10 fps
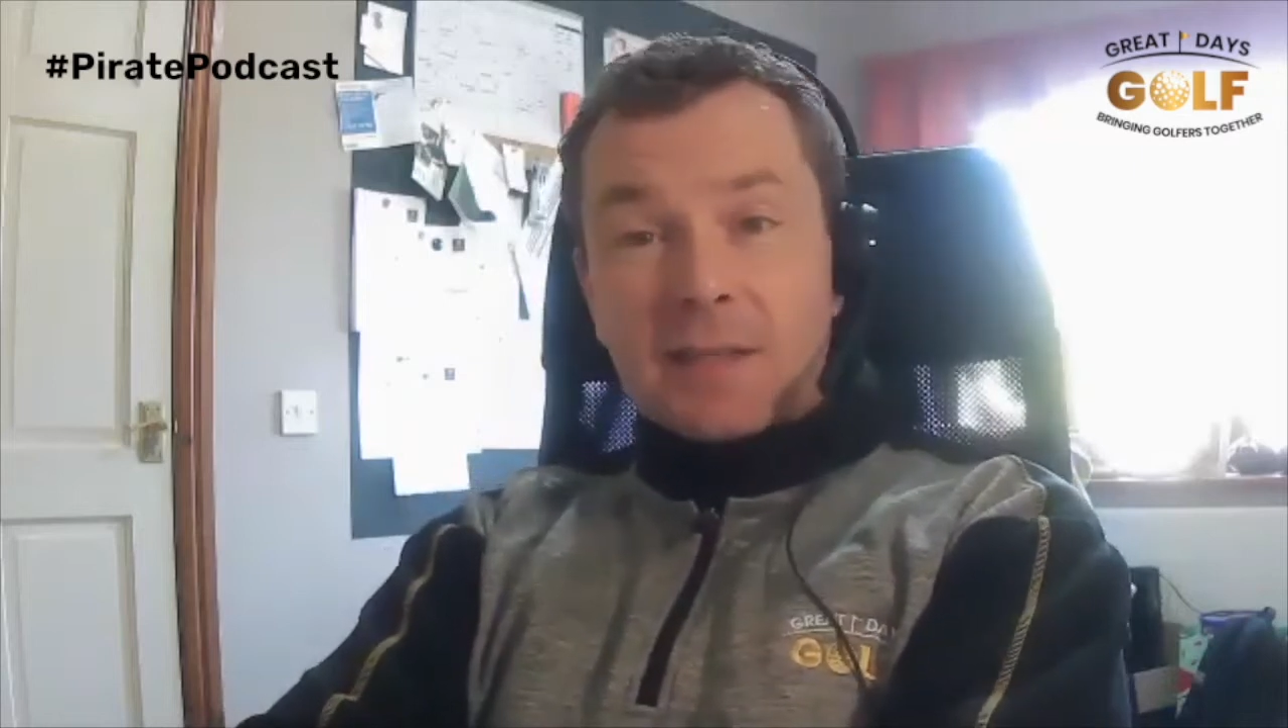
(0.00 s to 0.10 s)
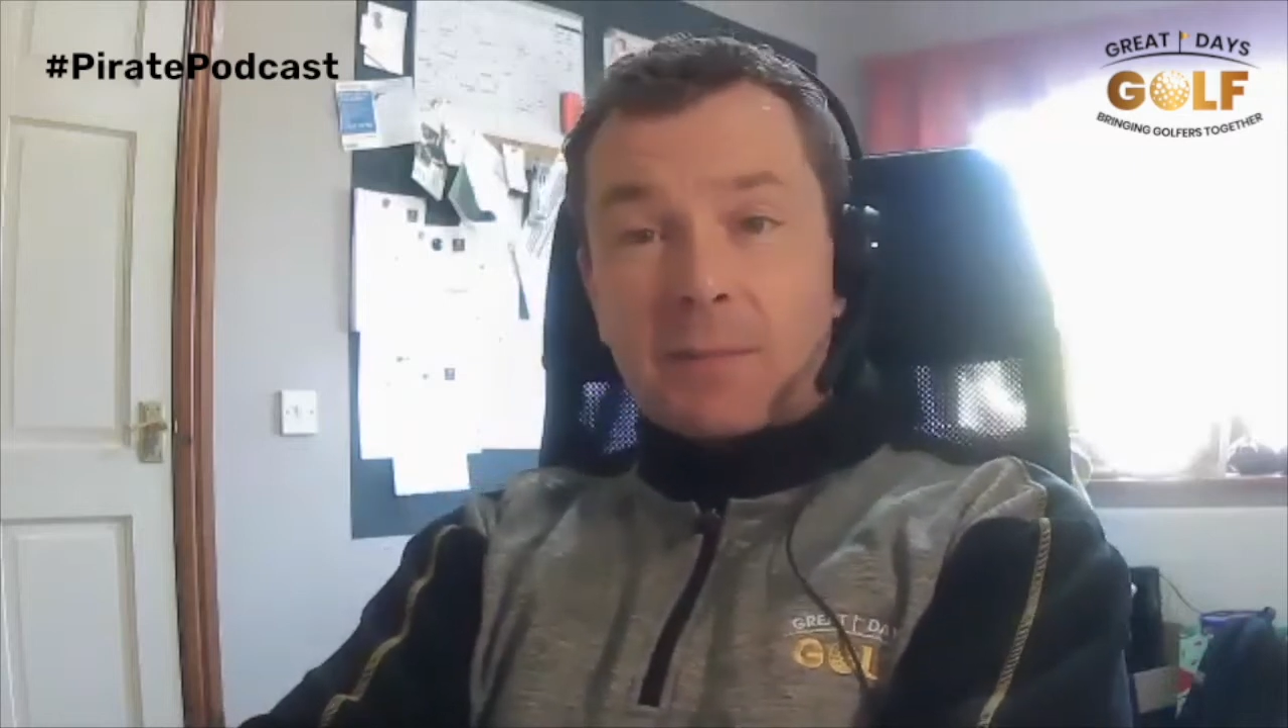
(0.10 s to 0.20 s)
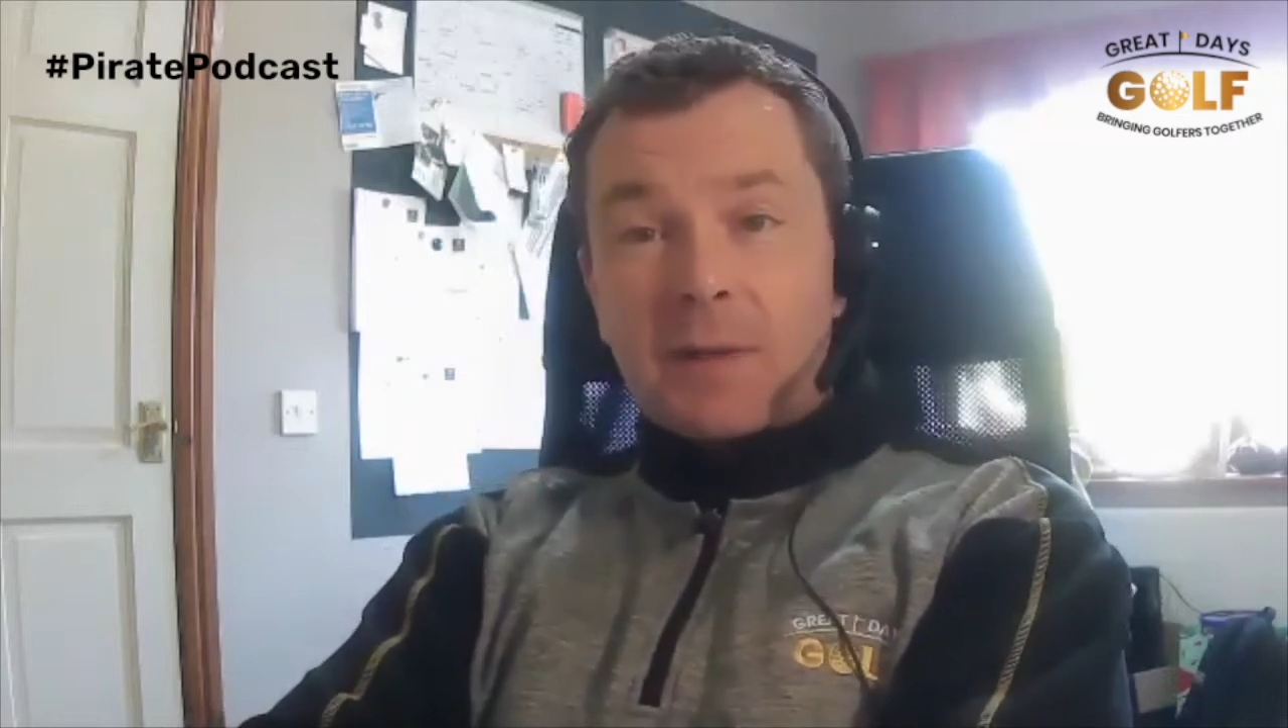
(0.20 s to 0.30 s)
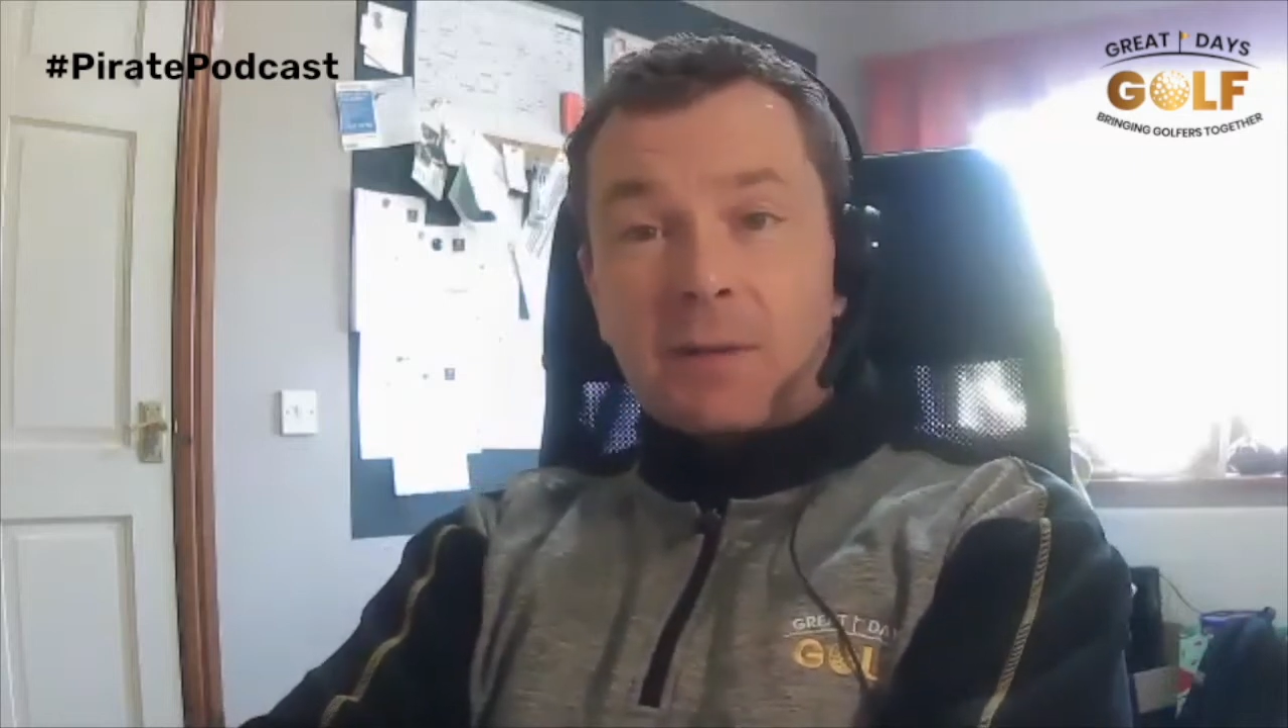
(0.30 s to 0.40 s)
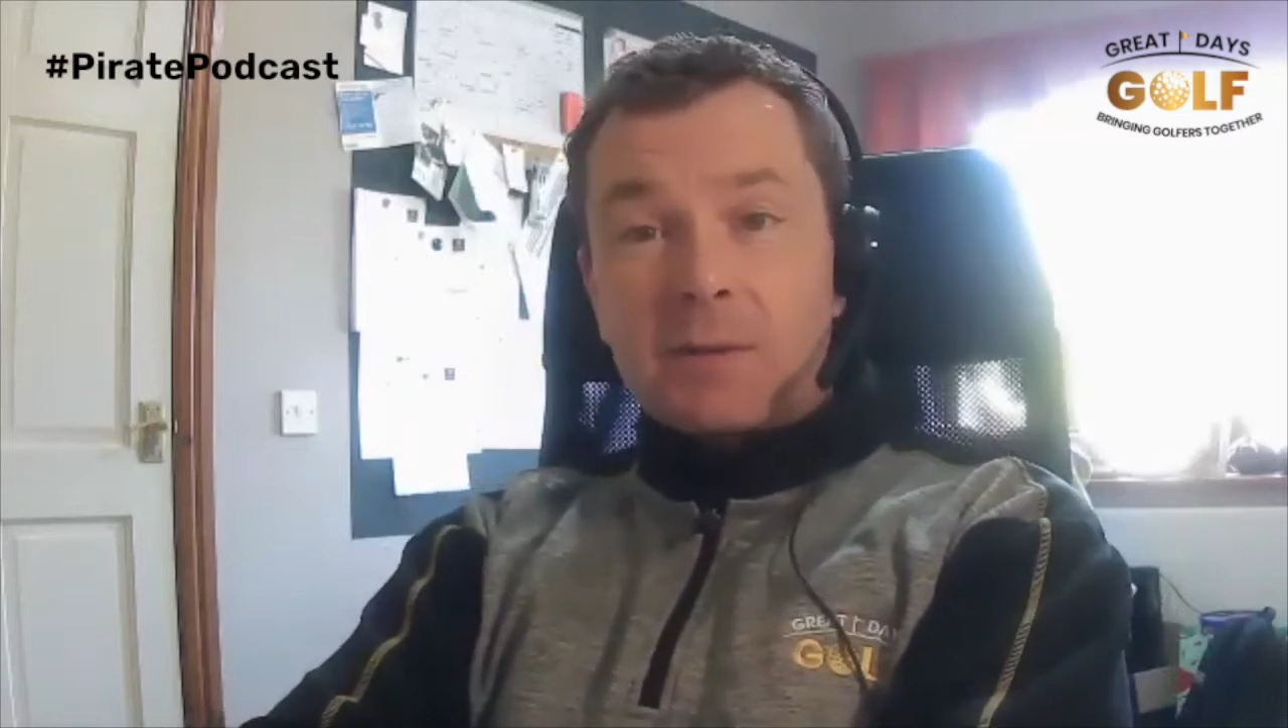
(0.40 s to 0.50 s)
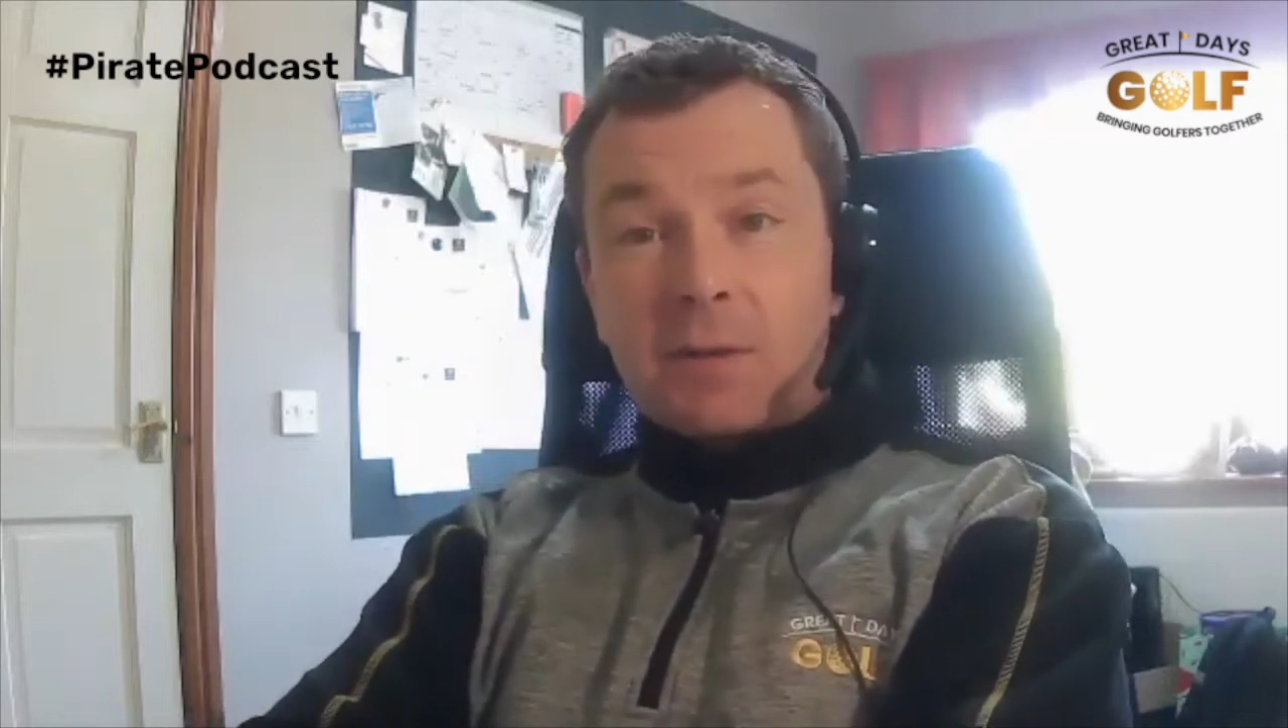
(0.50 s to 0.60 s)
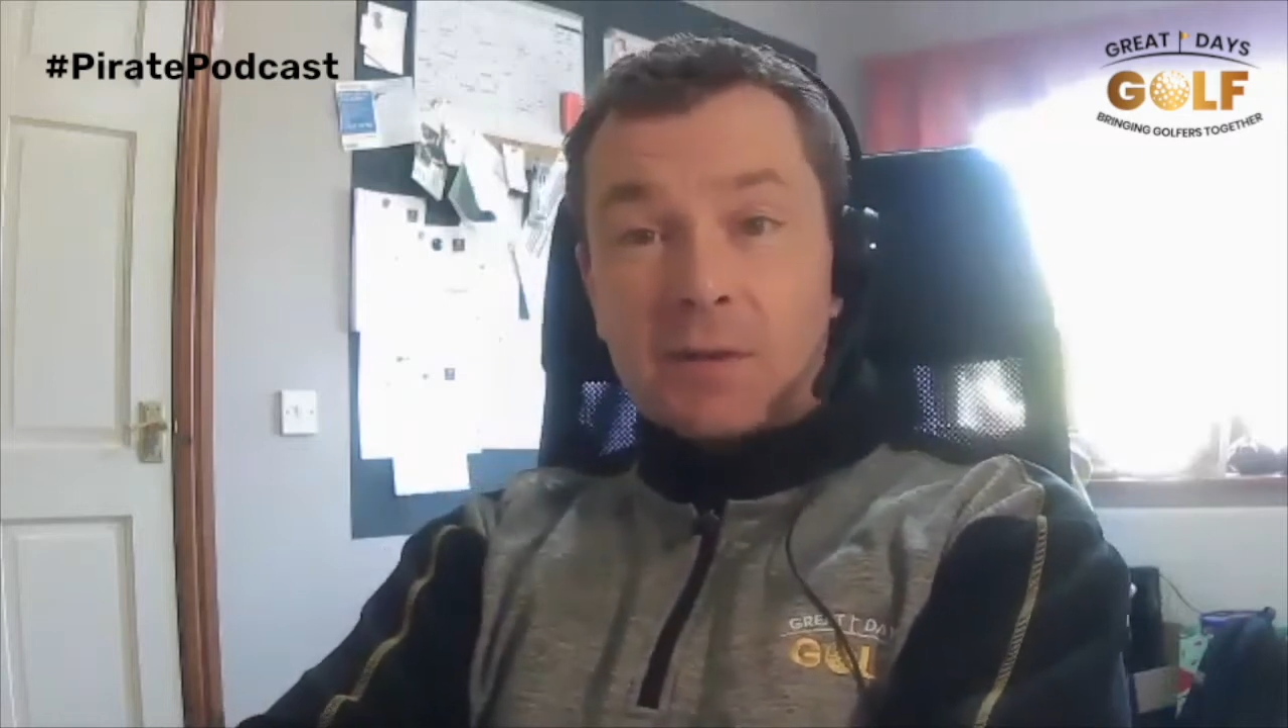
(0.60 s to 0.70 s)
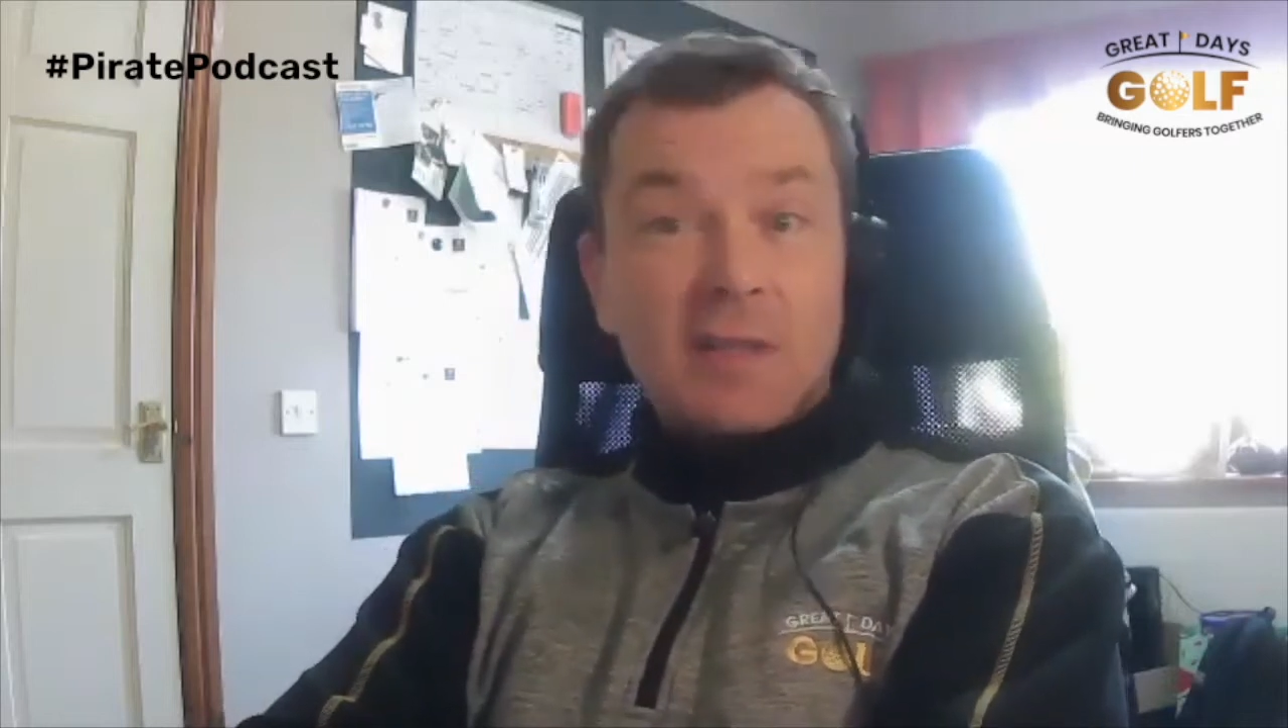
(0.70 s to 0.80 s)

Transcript: summer now, wasn't it?